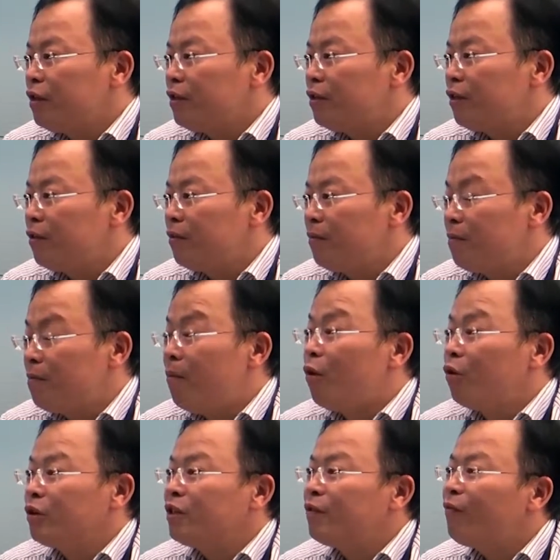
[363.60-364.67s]
system,
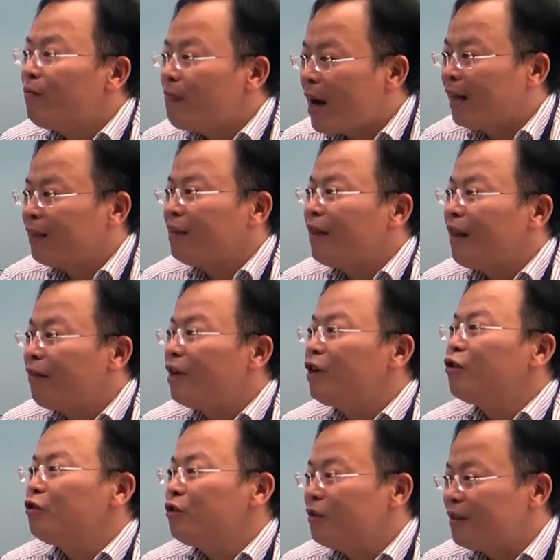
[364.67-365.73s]
more smart
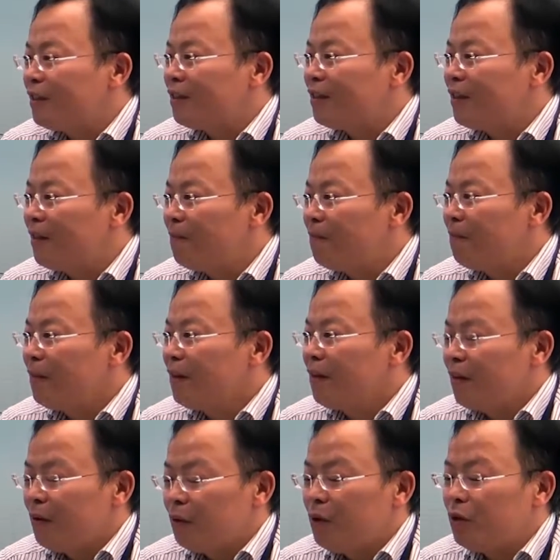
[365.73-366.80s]
navigation system,
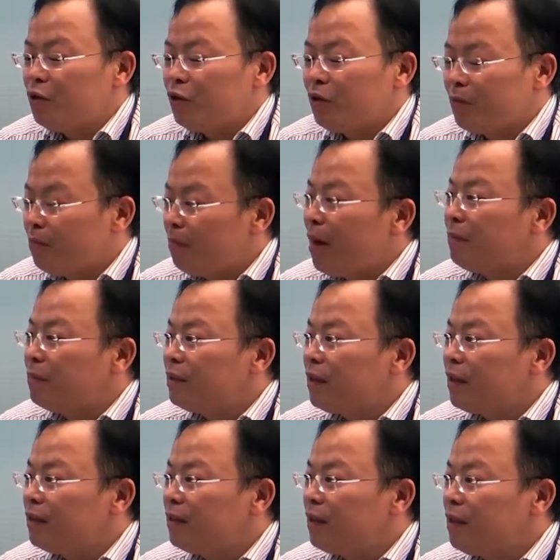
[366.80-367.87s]
which MEMS
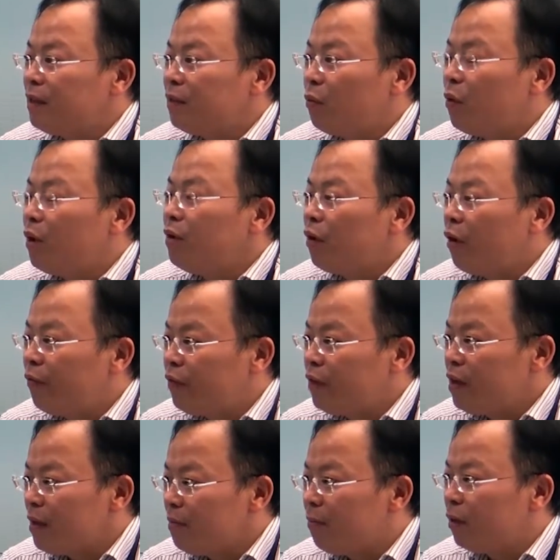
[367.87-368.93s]
sensor is one of
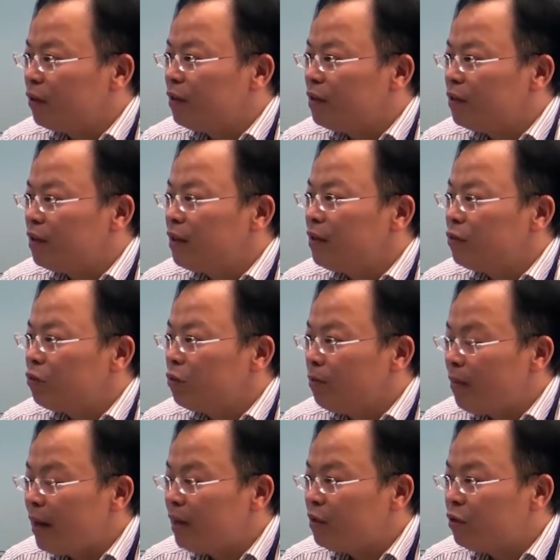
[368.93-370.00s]
the important things to
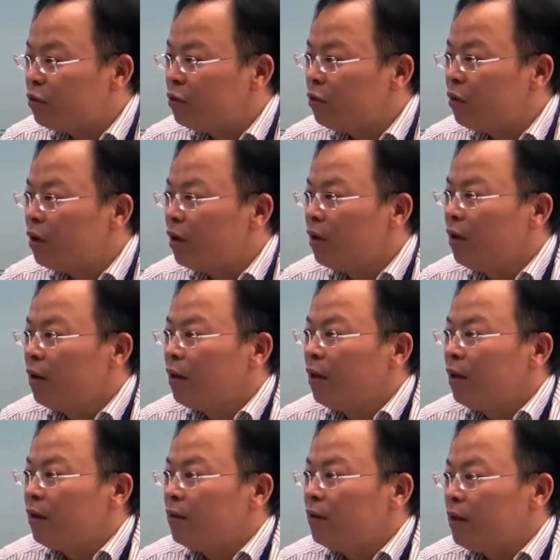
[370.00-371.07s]
make sure
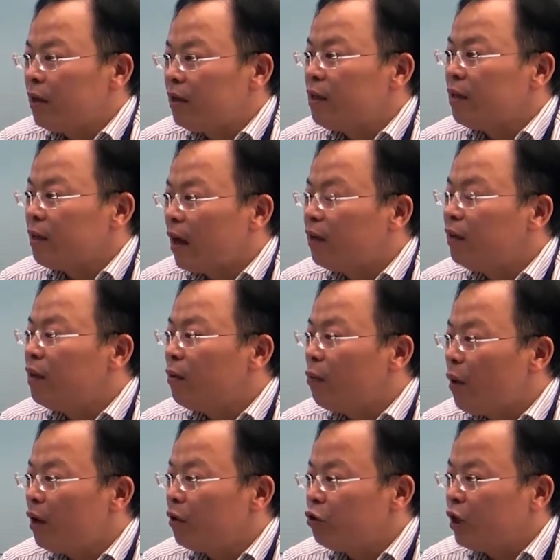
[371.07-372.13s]
it is under
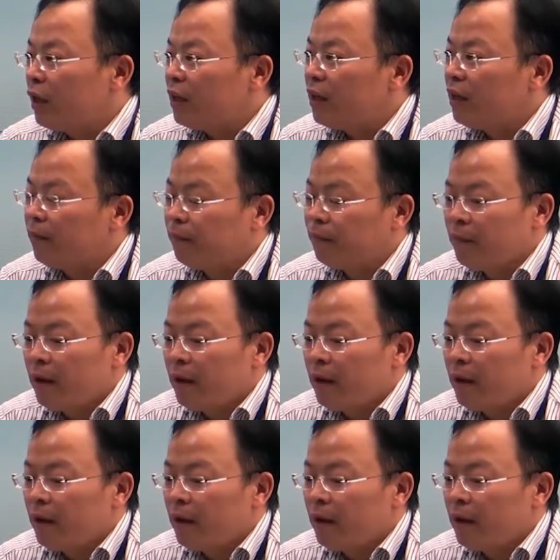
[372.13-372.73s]
well checking.